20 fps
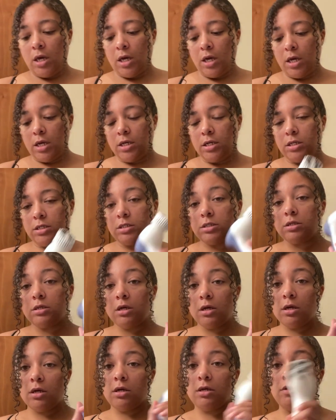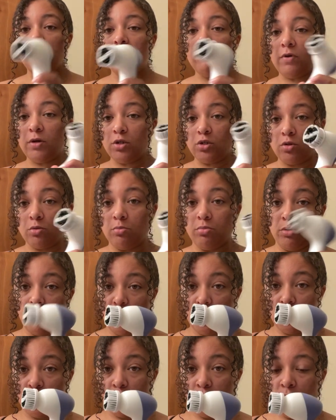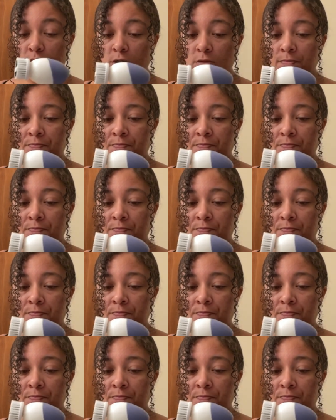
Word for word: is facial brush.